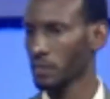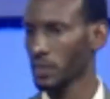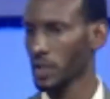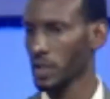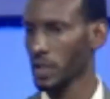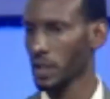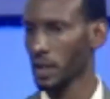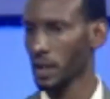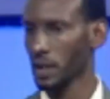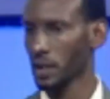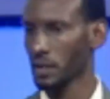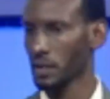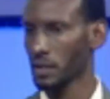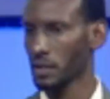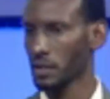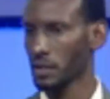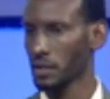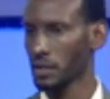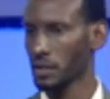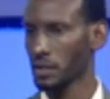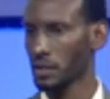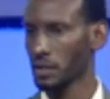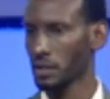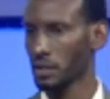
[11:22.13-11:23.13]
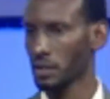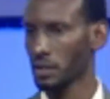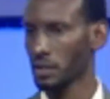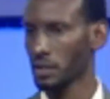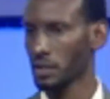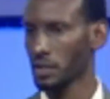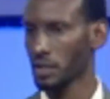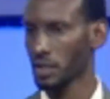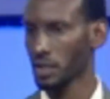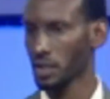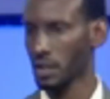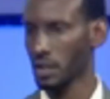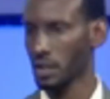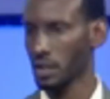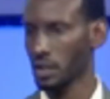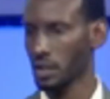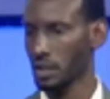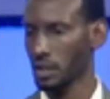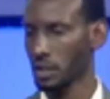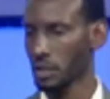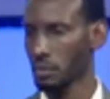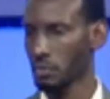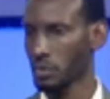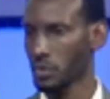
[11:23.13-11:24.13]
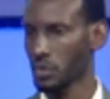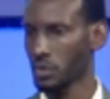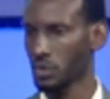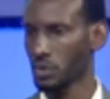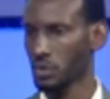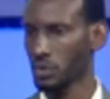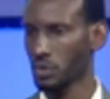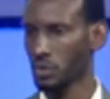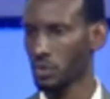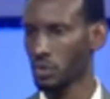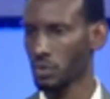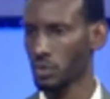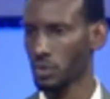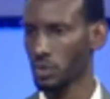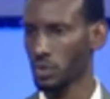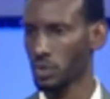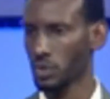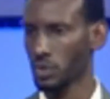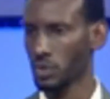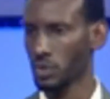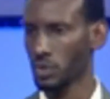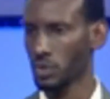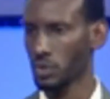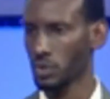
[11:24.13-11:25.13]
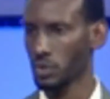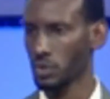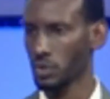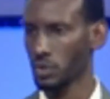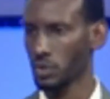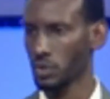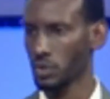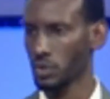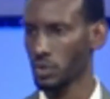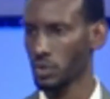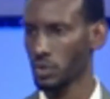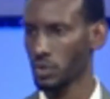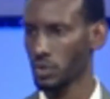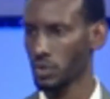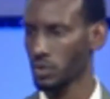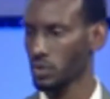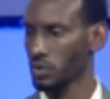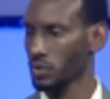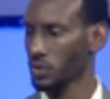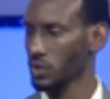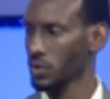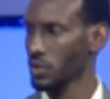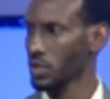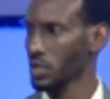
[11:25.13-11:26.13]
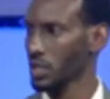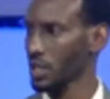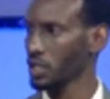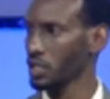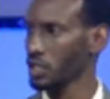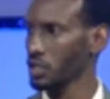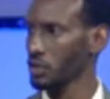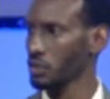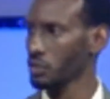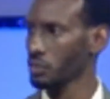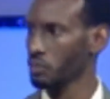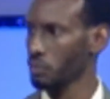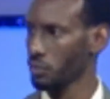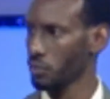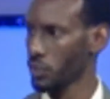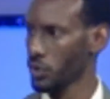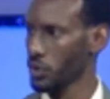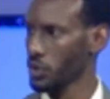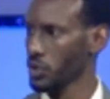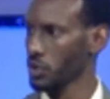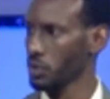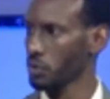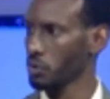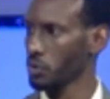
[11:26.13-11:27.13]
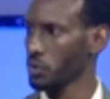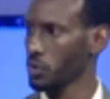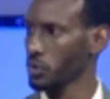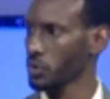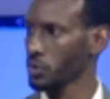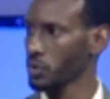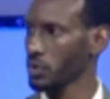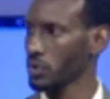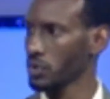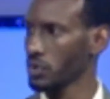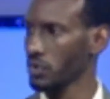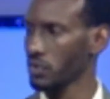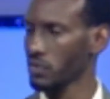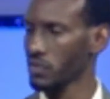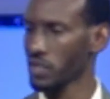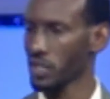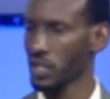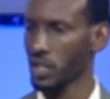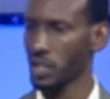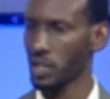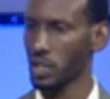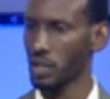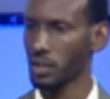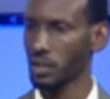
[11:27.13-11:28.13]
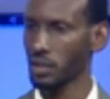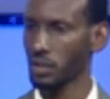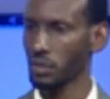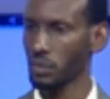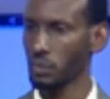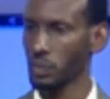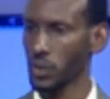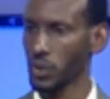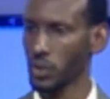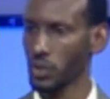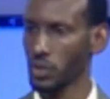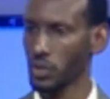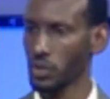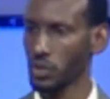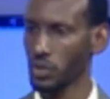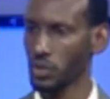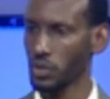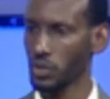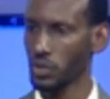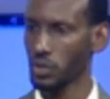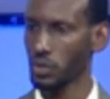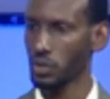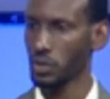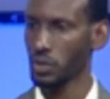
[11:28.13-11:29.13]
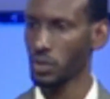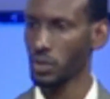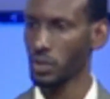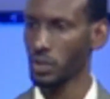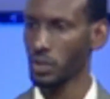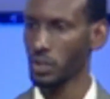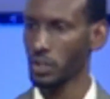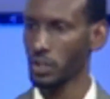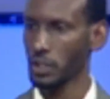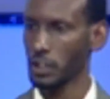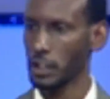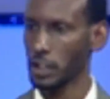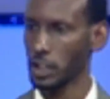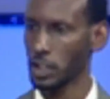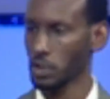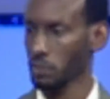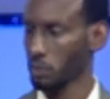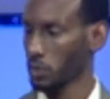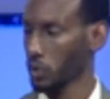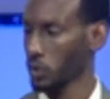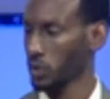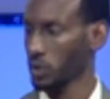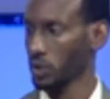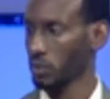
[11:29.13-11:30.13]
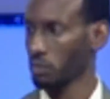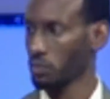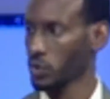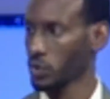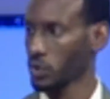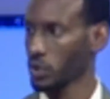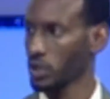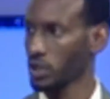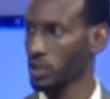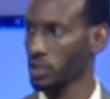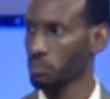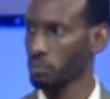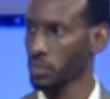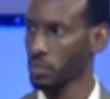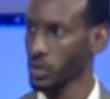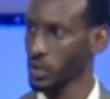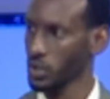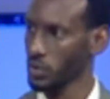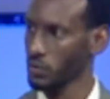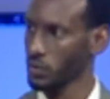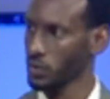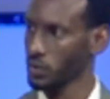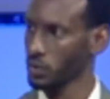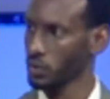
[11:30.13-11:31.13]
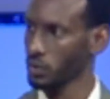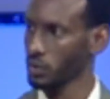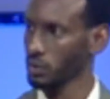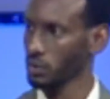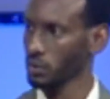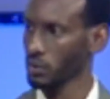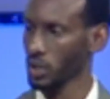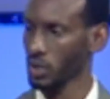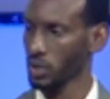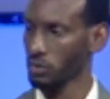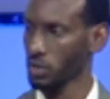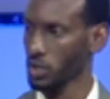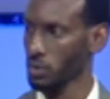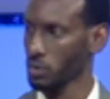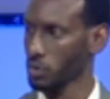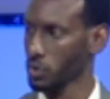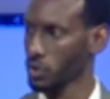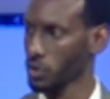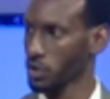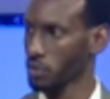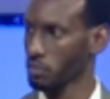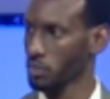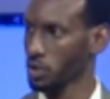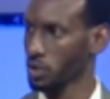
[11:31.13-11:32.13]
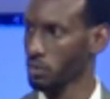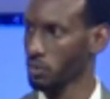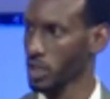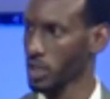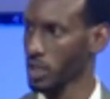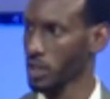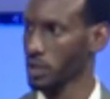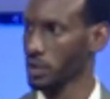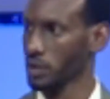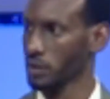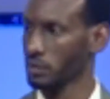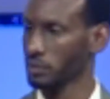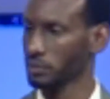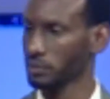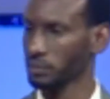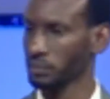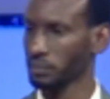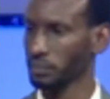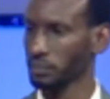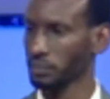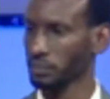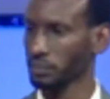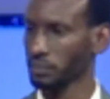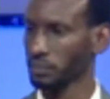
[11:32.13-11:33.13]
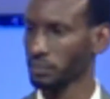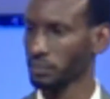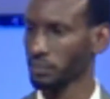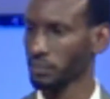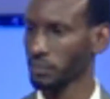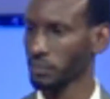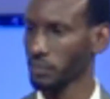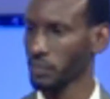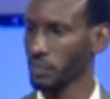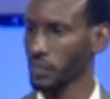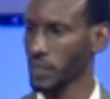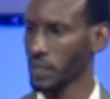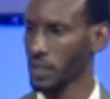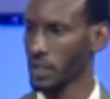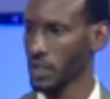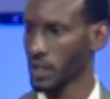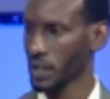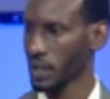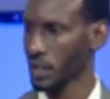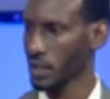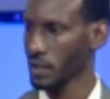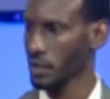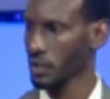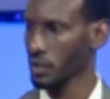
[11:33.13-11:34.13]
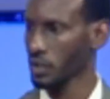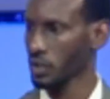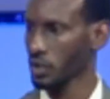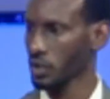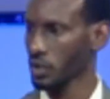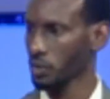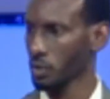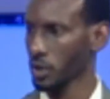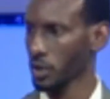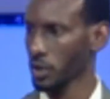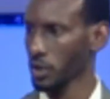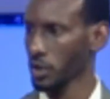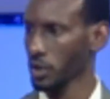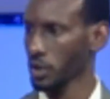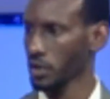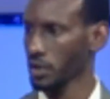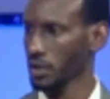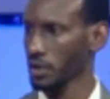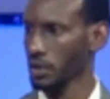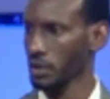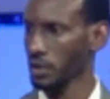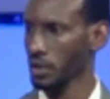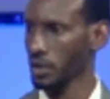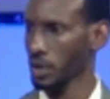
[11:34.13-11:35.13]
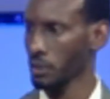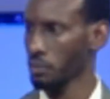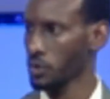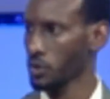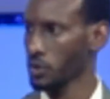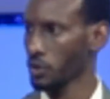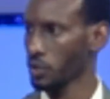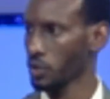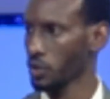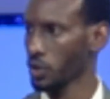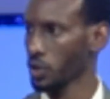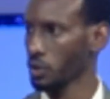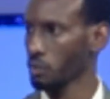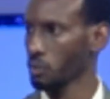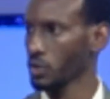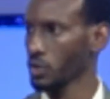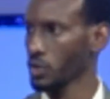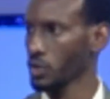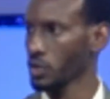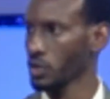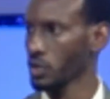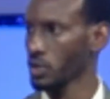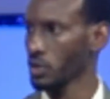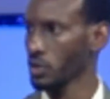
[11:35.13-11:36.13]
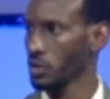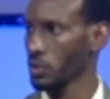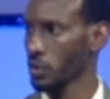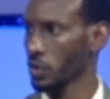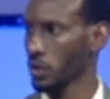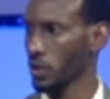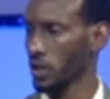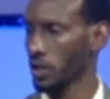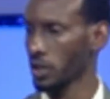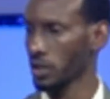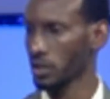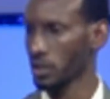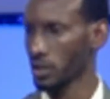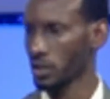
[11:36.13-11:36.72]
And signing up to such principles of saying we're going to exploit the moon in a peaceful and responsible manner does open us up to an opportunity where,